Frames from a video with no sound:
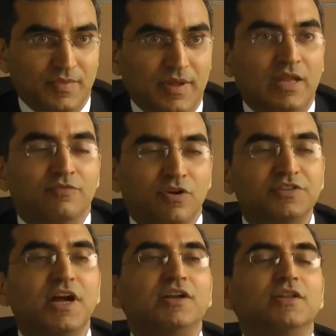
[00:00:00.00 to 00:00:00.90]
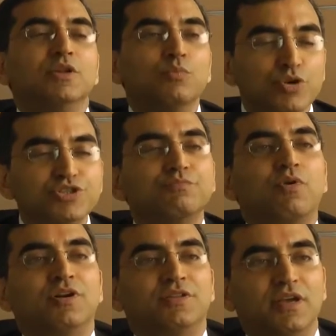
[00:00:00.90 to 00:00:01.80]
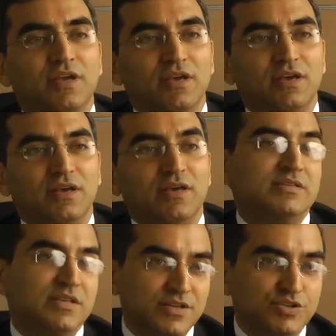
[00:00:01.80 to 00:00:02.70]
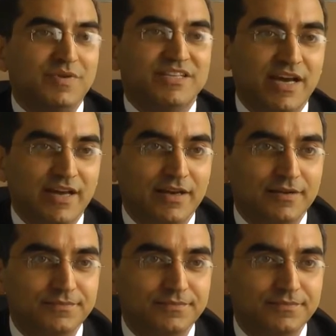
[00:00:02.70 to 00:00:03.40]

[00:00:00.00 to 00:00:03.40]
And for that, the most important thing is he needs to be agile.